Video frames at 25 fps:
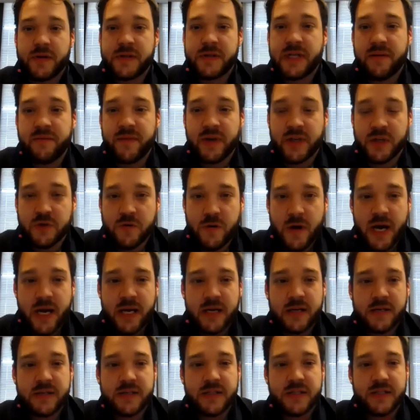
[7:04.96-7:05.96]
living
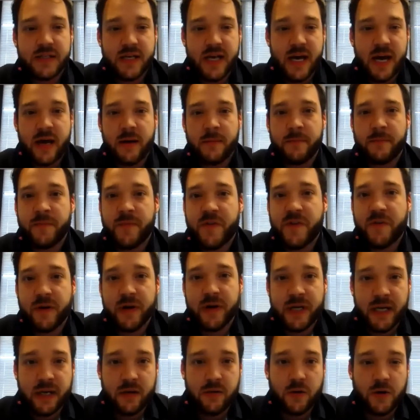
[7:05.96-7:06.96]
drains,
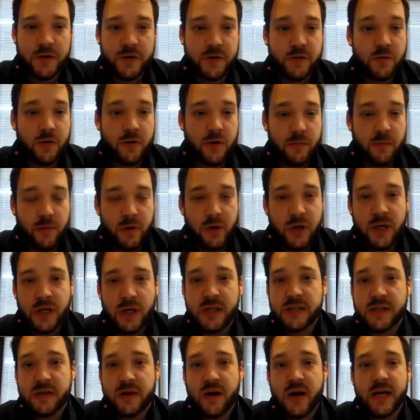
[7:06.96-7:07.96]
threatened ecological community
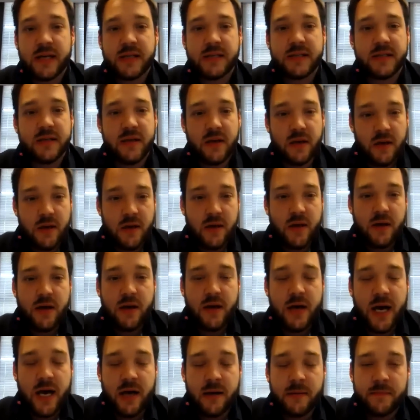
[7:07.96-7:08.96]
sites,
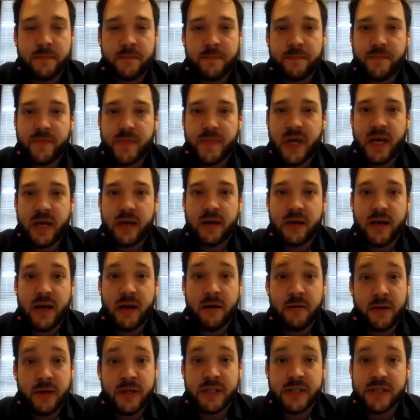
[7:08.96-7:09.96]
and
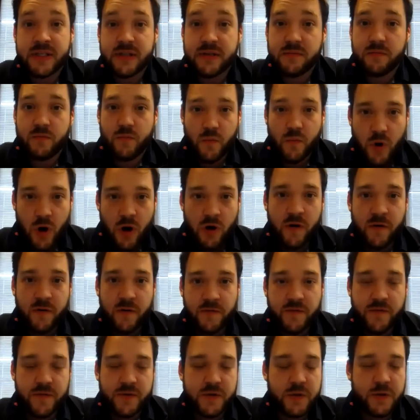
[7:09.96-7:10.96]
areas of
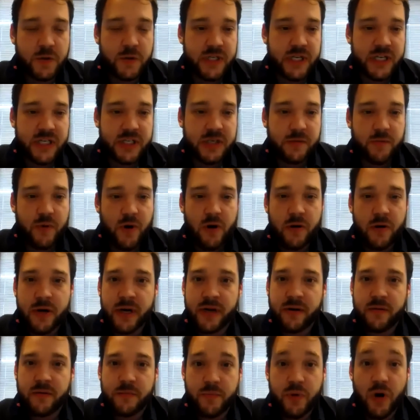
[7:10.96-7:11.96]
strategic
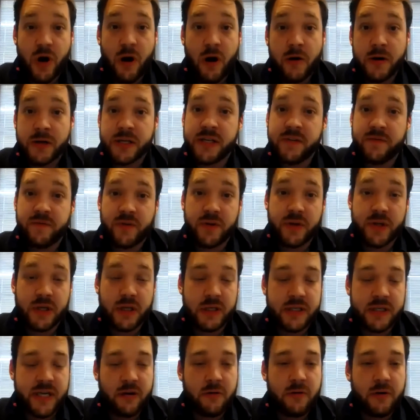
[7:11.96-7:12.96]
priority for the
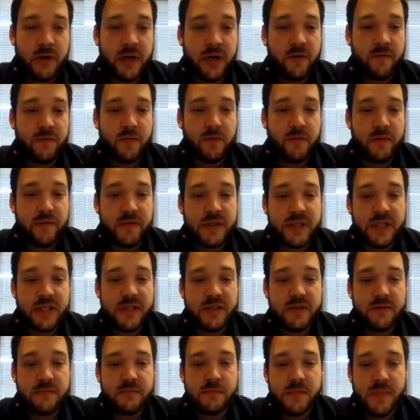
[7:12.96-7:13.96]
integrity of the river
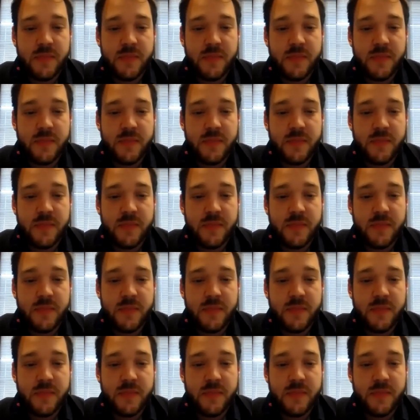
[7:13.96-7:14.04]
system.